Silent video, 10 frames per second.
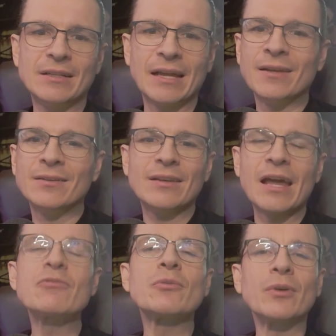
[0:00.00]
And
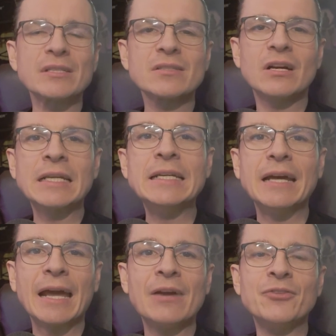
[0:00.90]
everyone is lucky to
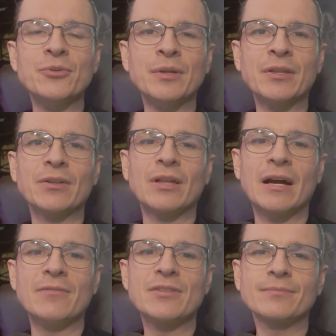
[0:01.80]
have you in their
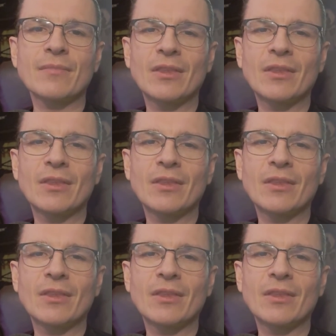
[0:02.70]
lives.